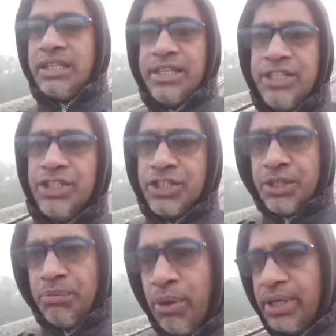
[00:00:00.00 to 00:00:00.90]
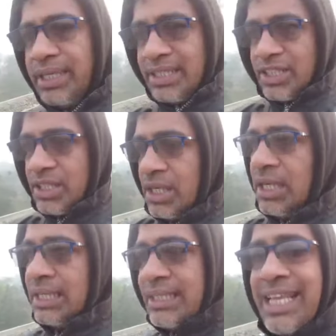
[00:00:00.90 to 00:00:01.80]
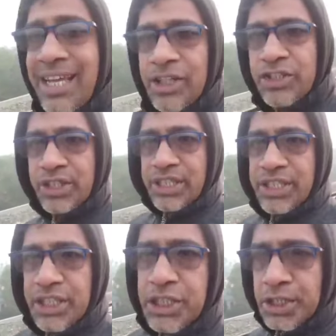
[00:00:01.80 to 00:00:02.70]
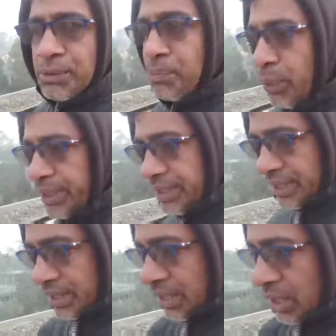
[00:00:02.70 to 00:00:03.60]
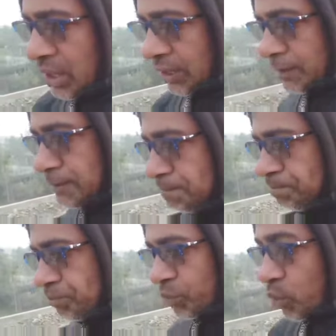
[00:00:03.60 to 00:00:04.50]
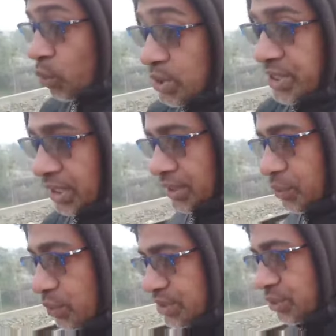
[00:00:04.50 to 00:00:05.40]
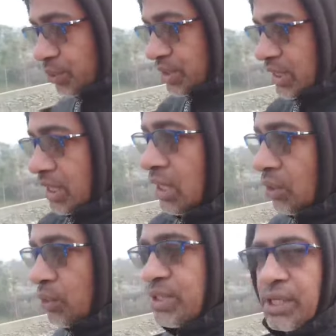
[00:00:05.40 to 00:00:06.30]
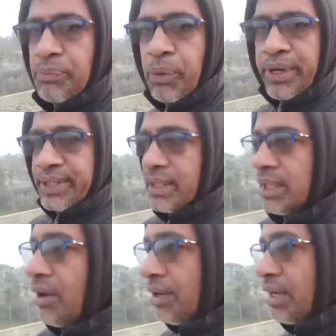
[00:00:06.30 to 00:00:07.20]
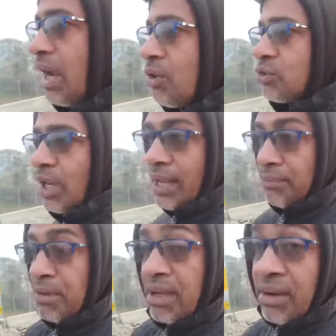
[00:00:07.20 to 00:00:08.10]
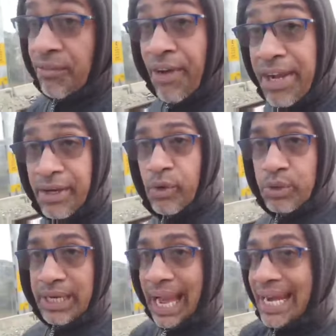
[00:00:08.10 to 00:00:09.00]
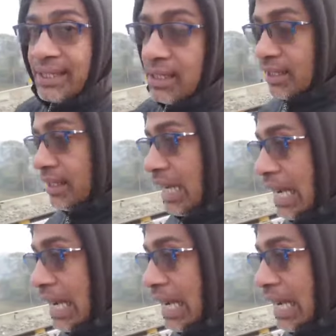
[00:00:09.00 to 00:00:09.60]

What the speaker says: an interesting point. There is an interesting point. Which are point now. So I am find out another